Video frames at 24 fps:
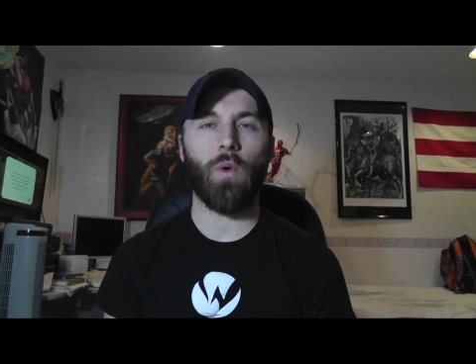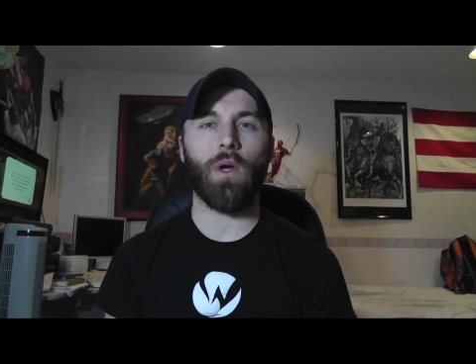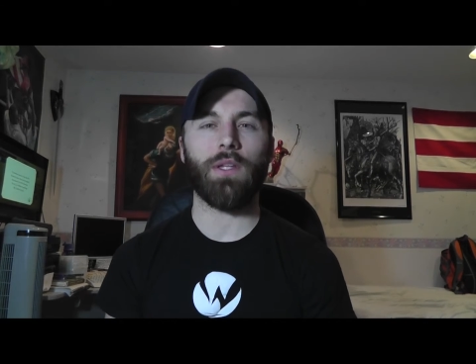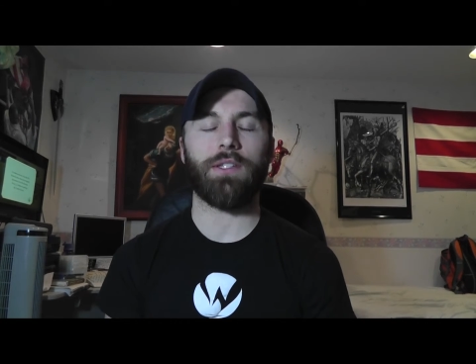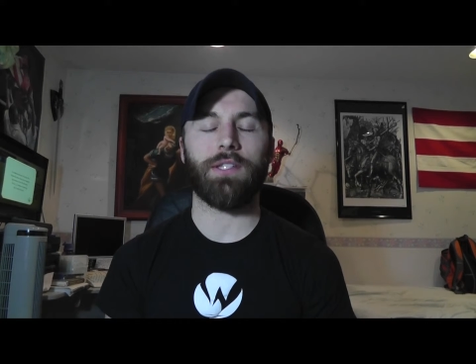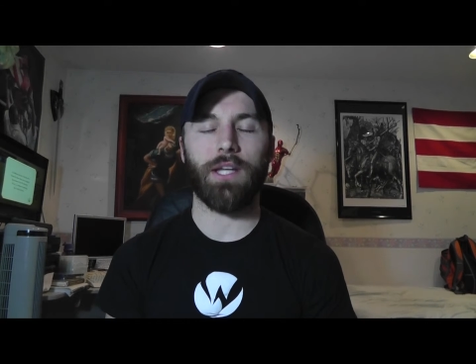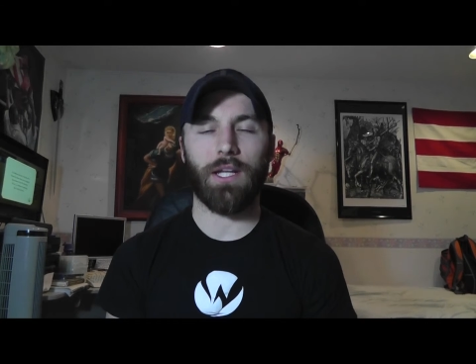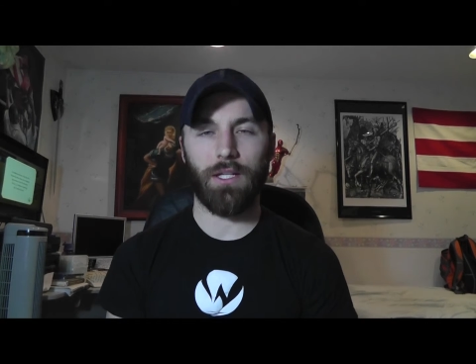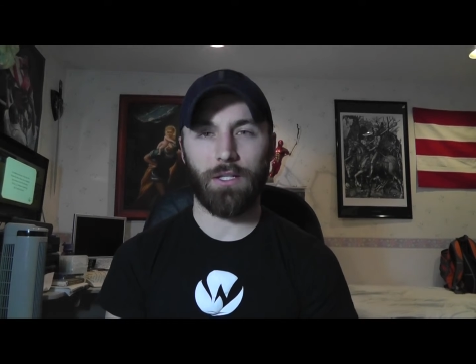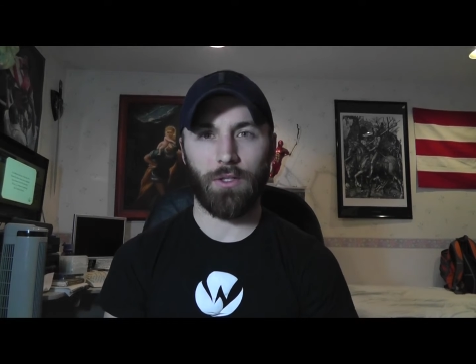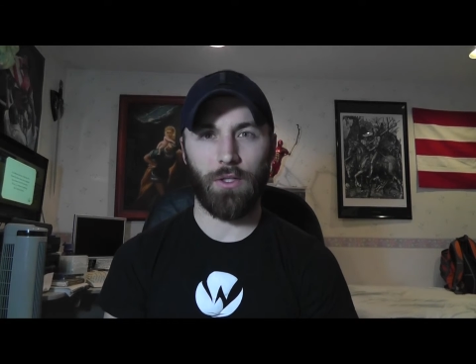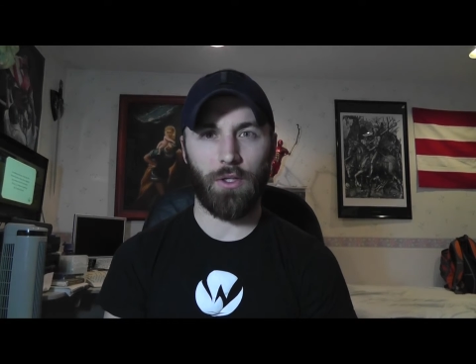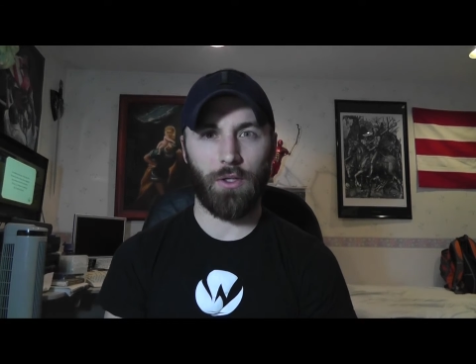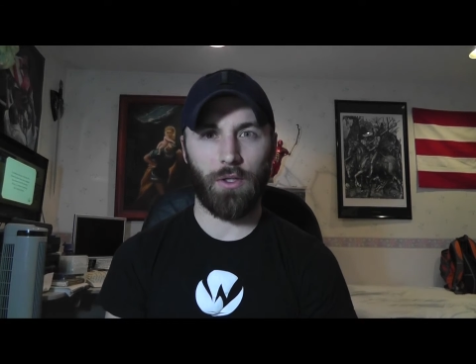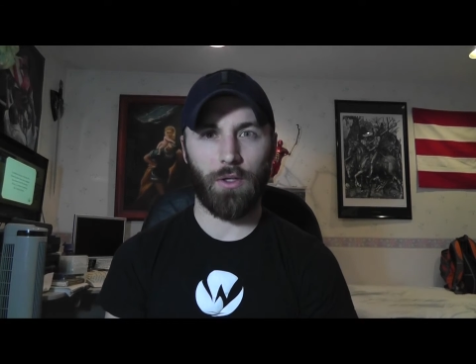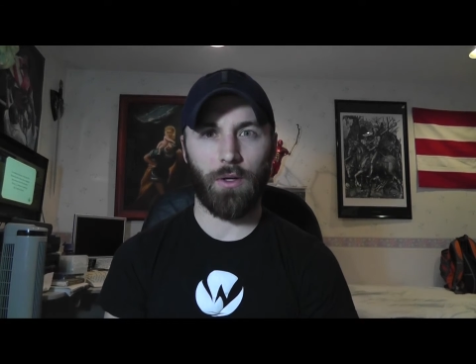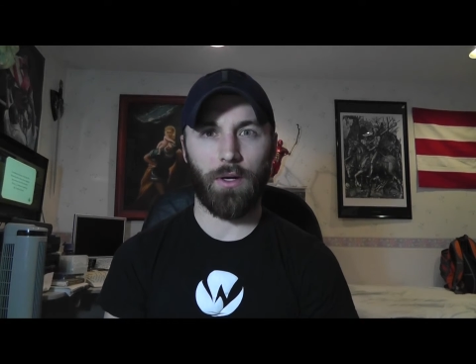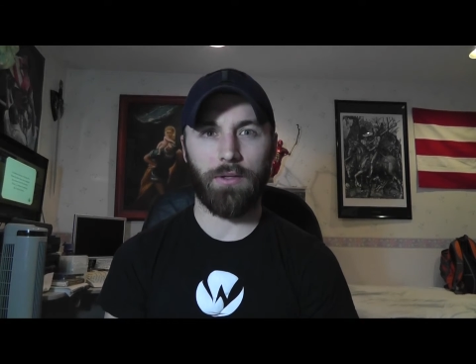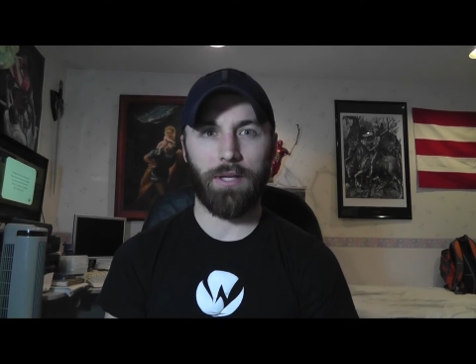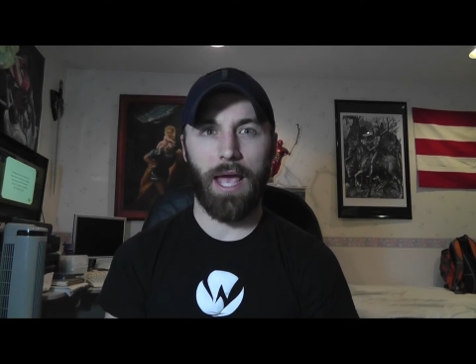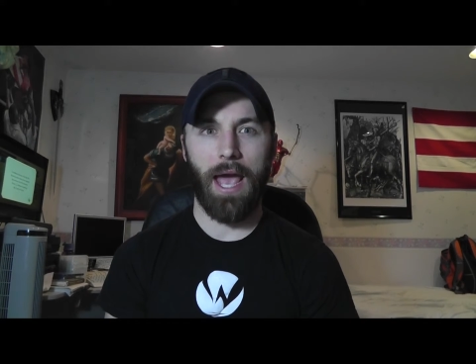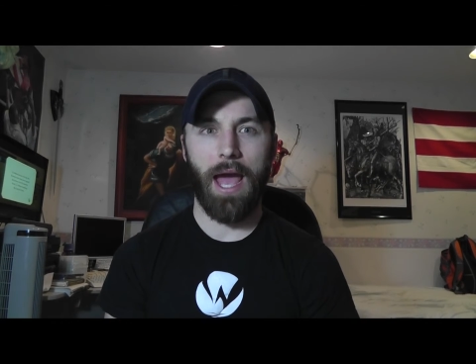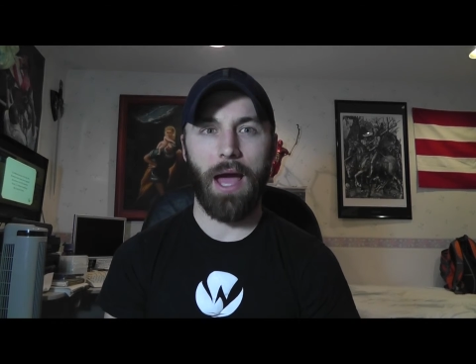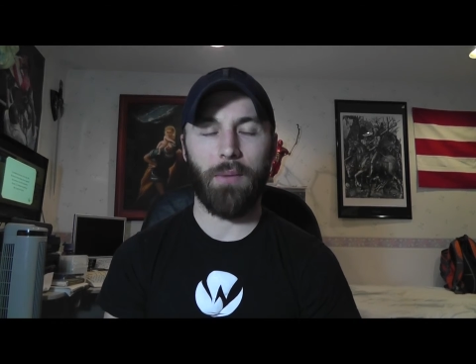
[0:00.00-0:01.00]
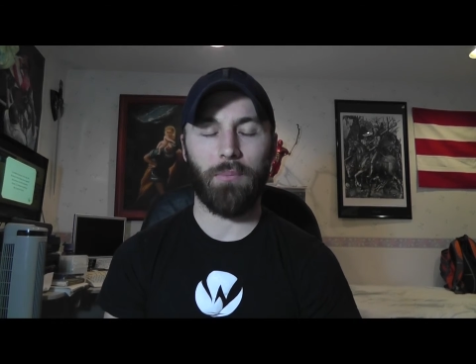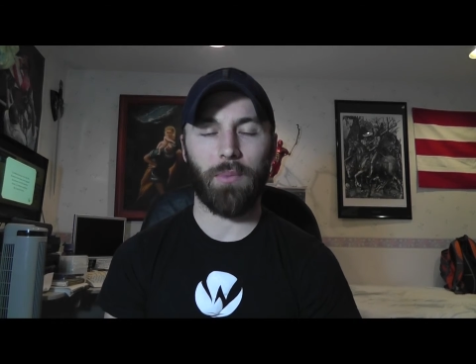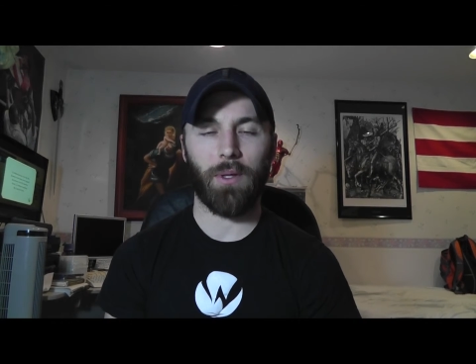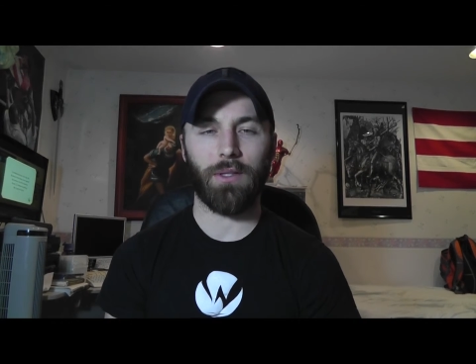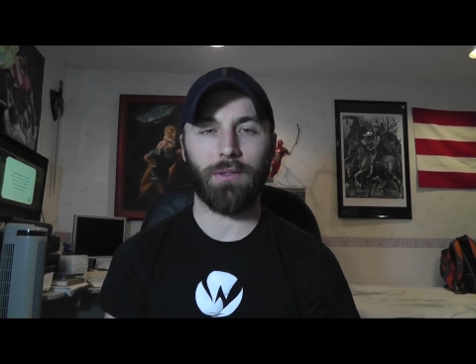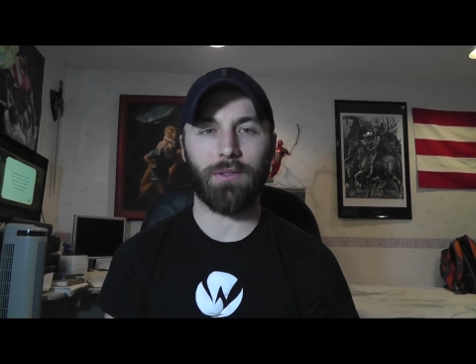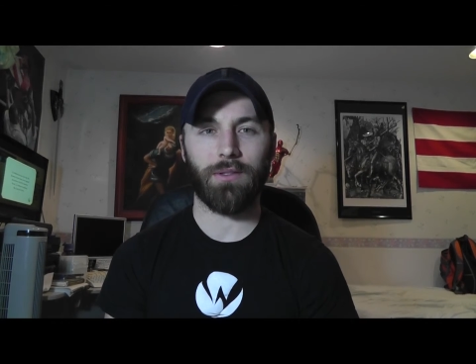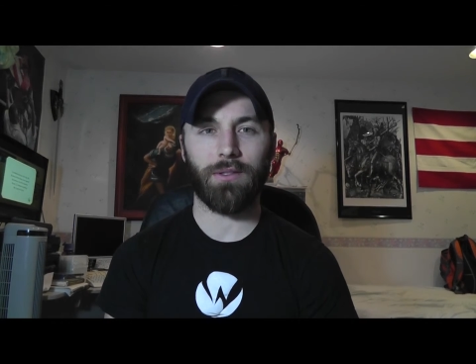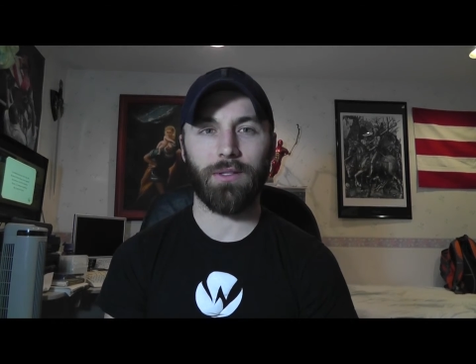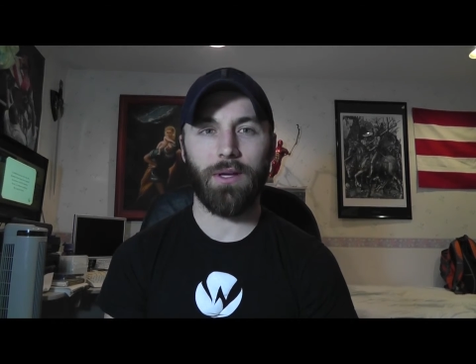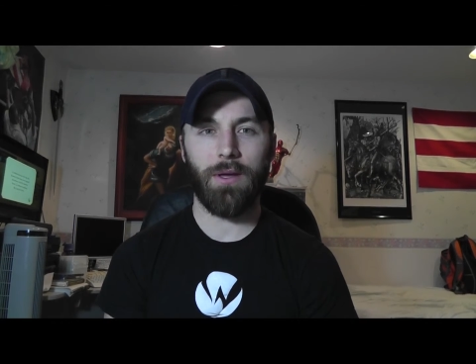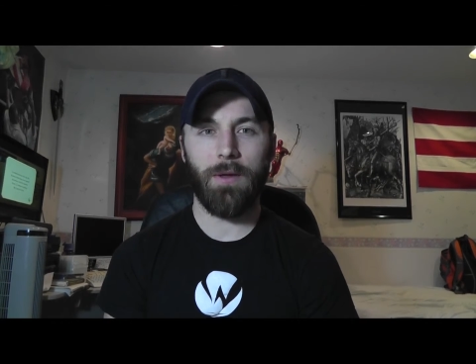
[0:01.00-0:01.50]
once that New Year's
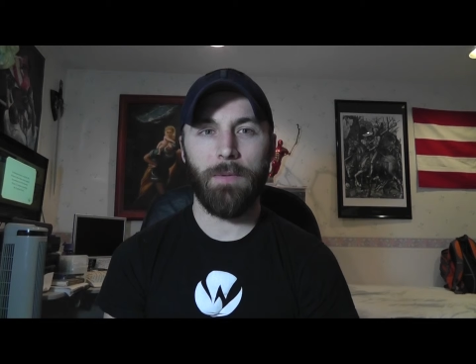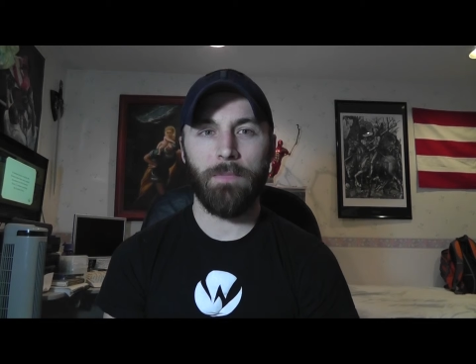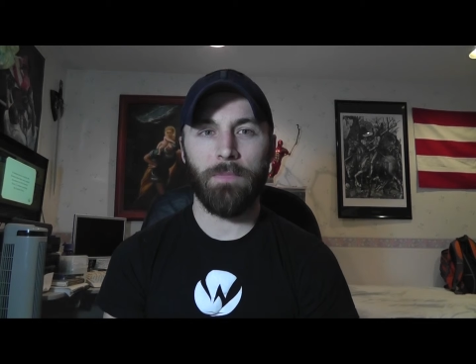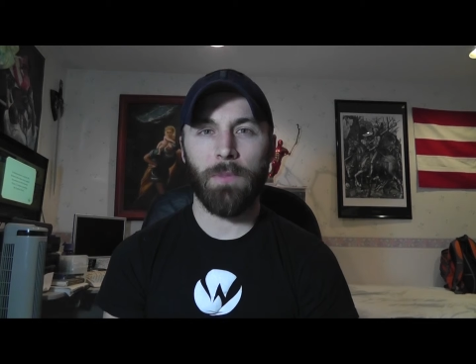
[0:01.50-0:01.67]
happens.